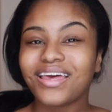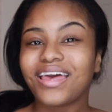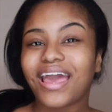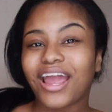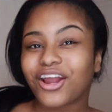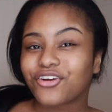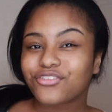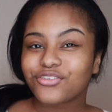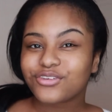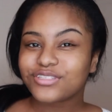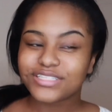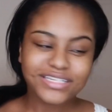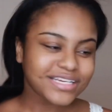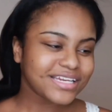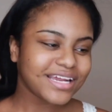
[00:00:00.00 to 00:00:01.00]
hair
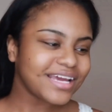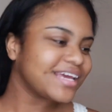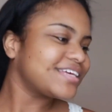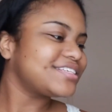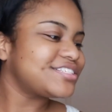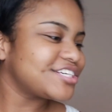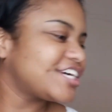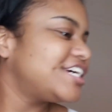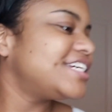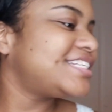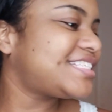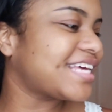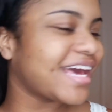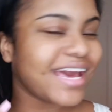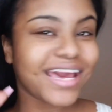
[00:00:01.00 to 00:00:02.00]
routine, I guess you
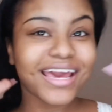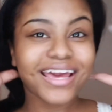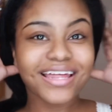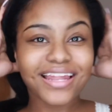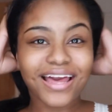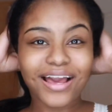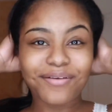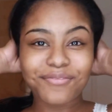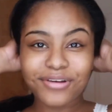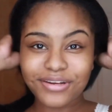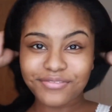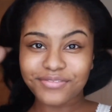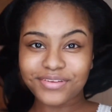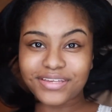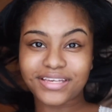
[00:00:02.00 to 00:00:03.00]
could say. Like, I'm
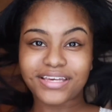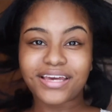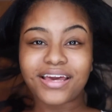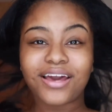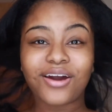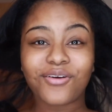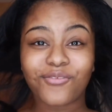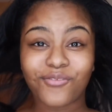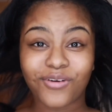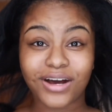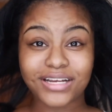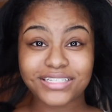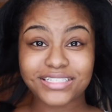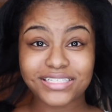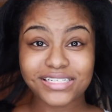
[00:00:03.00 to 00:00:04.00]
gonna be
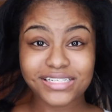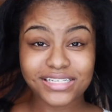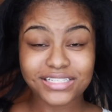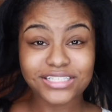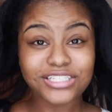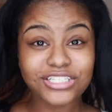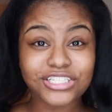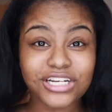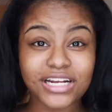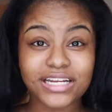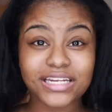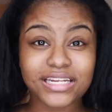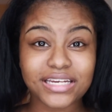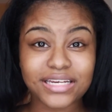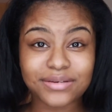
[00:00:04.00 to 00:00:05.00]
washing and
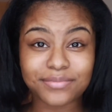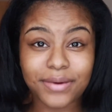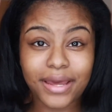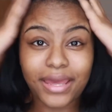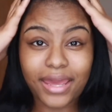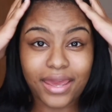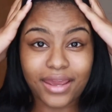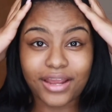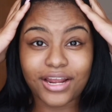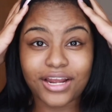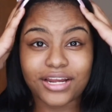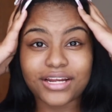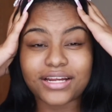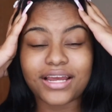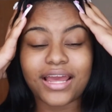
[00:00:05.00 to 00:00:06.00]
straightening my
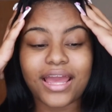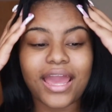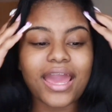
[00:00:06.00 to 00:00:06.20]
hair.